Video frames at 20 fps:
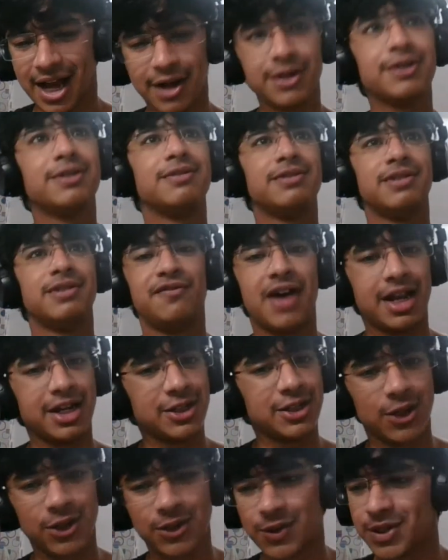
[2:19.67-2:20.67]
The
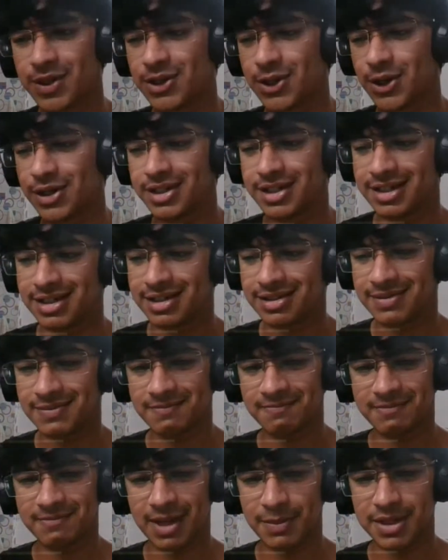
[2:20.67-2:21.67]
fan is not switched on.
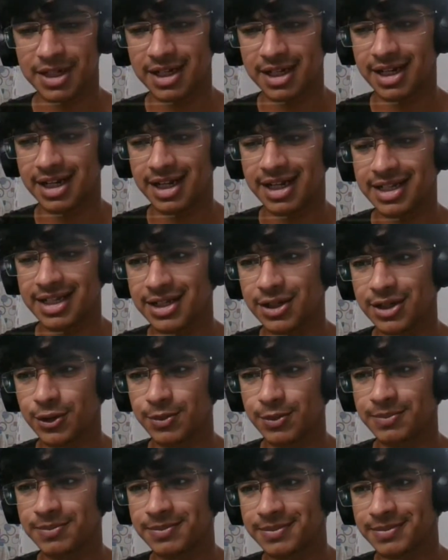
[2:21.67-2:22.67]
I'm sitting in an AC
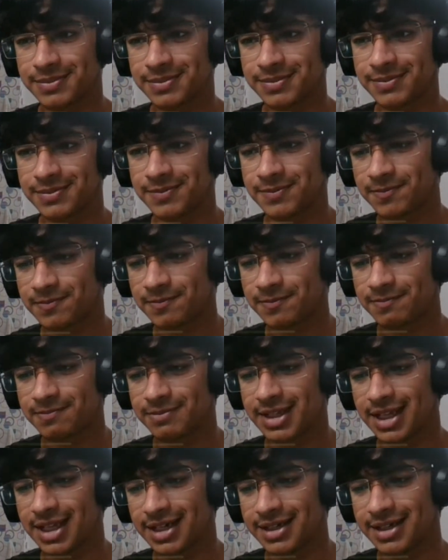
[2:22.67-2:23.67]
room.
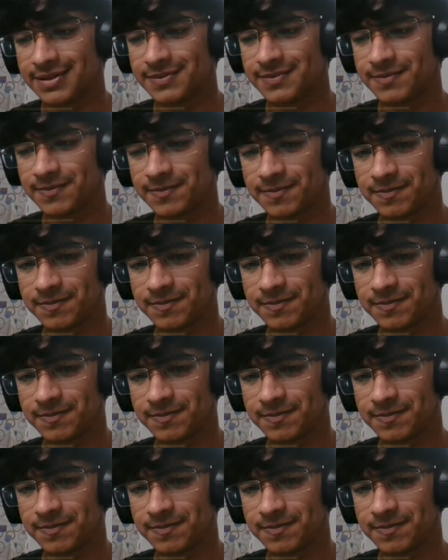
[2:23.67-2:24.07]
Yeah.